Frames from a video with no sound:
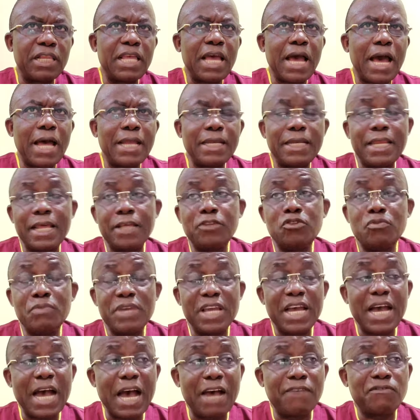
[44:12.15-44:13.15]
and then you may
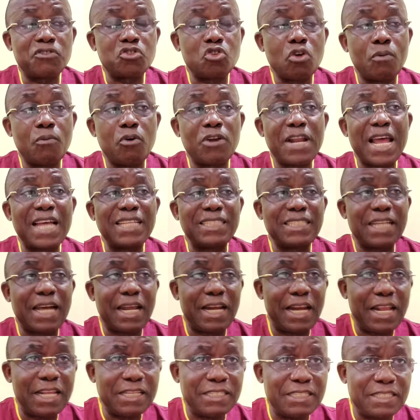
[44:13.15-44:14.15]
have some other
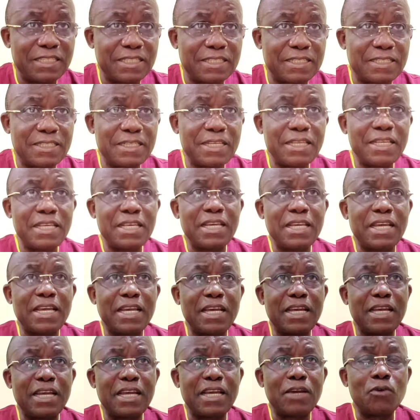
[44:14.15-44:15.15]
challenges
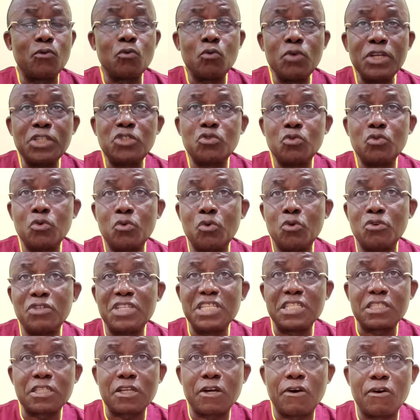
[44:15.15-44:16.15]
which we will
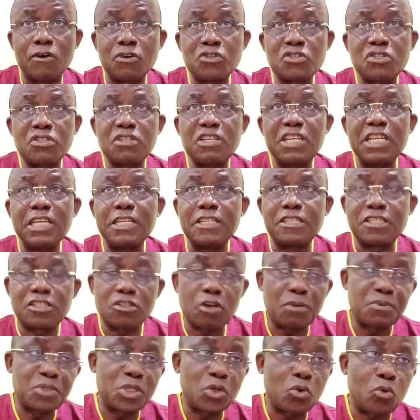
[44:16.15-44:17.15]
discuss in
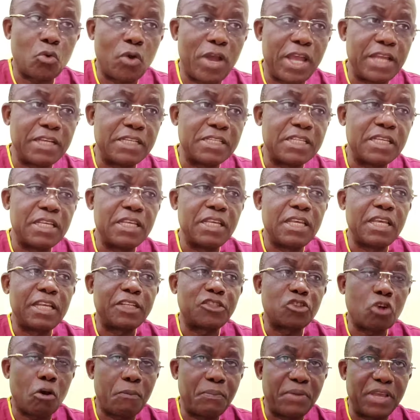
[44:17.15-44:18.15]
subsequent
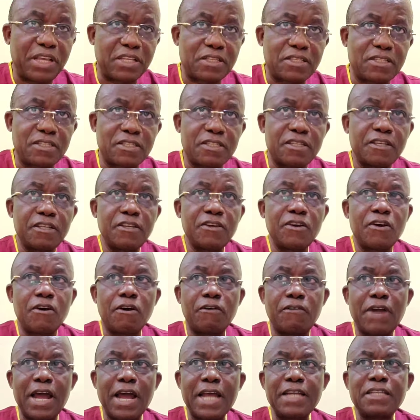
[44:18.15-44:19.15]
topics.
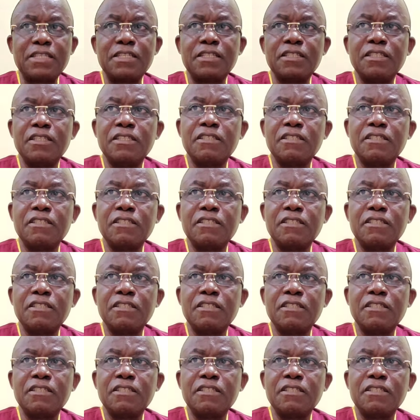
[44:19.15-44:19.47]
All right.